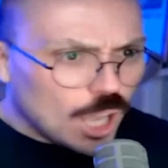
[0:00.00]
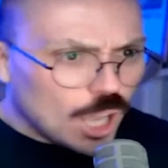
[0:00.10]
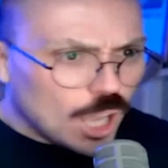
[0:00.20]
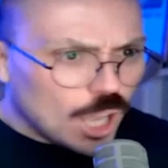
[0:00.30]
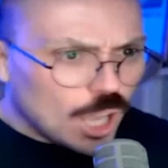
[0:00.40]

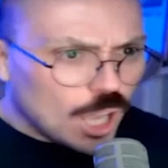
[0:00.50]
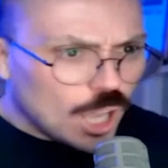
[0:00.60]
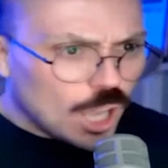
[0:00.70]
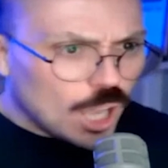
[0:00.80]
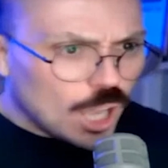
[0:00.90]

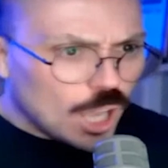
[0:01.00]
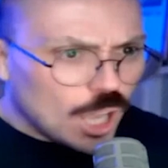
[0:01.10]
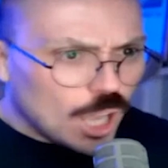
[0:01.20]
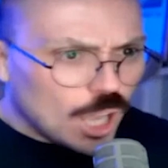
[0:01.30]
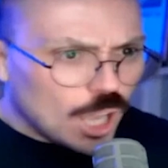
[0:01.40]

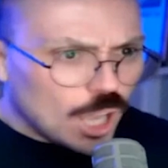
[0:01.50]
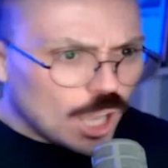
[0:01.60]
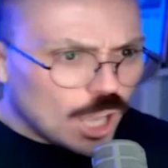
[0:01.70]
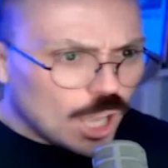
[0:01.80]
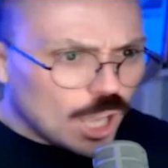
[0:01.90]

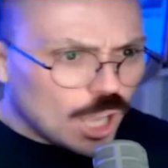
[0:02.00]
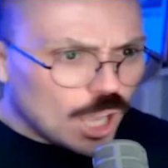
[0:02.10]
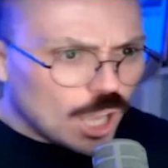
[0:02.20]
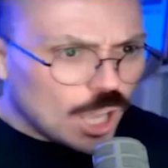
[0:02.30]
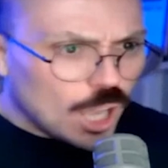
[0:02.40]

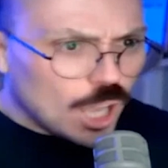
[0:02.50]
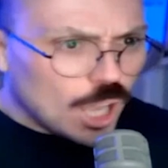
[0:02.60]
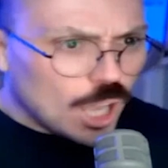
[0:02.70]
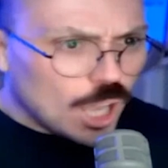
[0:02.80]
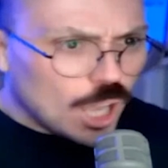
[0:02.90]

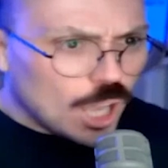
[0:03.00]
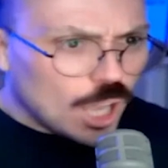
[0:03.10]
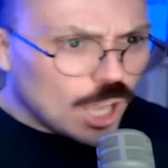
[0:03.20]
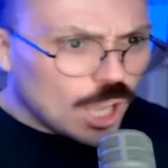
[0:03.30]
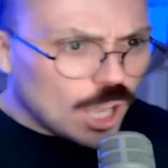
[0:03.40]

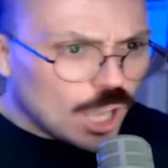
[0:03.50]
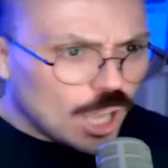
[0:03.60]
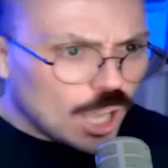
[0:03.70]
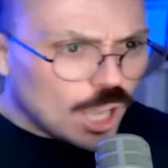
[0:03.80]
No words are spoken by the person on screen.